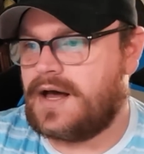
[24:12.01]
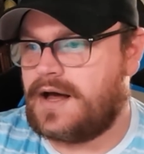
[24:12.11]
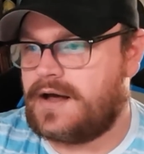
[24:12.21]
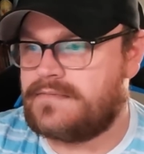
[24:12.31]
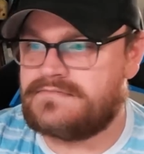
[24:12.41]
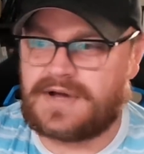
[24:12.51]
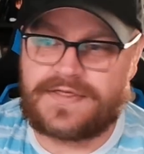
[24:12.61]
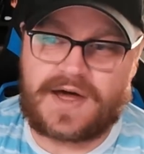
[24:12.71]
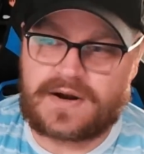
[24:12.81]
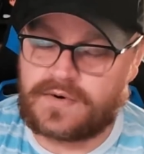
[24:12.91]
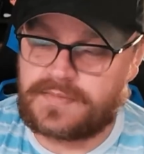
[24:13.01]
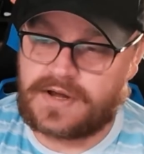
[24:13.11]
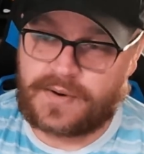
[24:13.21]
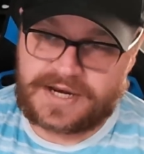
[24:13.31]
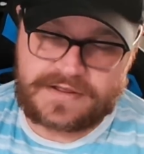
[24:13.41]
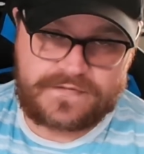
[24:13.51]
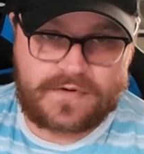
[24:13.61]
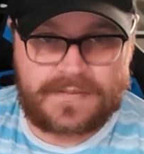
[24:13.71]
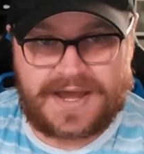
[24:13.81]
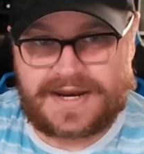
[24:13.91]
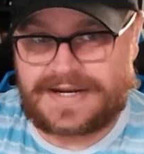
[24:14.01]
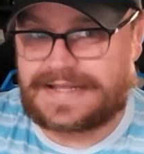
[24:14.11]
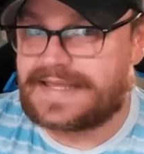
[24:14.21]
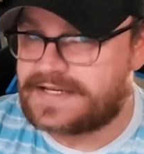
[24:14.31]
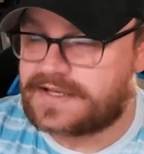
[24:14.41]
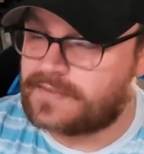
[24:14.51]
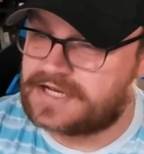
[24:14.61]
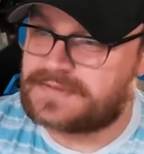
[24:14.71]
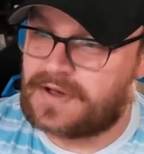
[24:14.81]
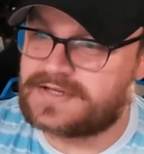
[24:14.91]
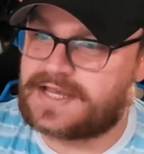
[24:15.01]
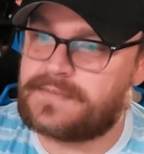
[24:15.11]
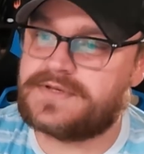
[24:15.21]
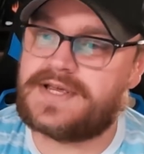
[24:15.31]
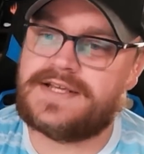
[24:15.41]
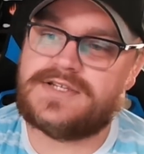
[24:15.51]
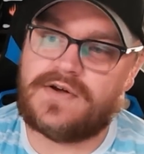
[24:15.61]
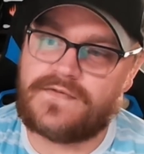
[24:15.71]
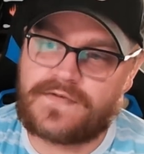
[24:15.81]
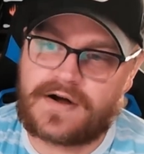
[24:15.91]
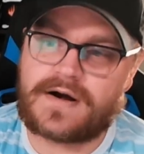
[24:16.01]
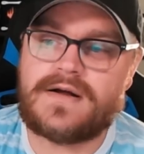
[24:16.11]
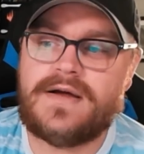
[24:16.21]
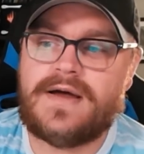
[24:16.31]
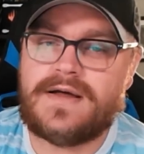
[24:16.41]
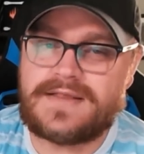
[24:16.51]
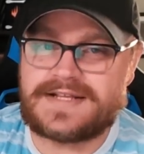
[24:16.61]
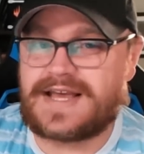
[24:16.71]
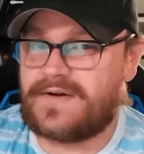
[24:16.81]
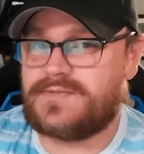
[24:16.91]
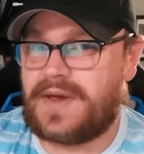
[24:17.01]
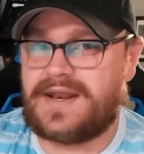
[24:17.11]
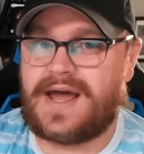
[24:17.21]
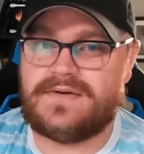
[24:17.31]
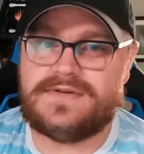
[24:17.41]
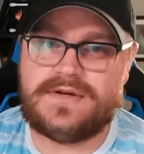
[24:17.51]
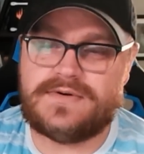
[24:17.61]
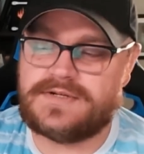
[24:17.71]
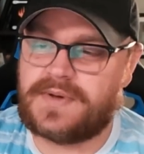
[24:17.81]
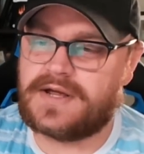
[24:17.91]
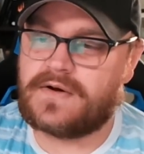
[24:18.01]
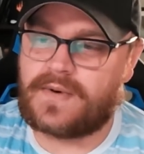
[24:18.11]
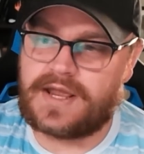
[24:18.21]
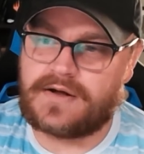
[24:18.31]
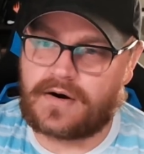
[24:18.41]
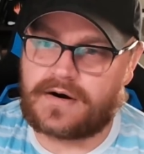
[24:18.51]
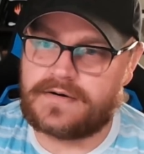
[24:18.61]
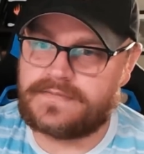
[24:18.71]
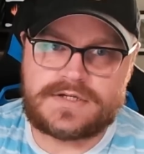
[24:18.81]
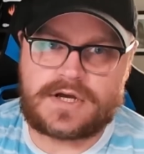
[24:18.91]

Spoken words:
I thought it would be going into the format, and at least in my small sample size so far, that's how it's panned out too. It's been a great card.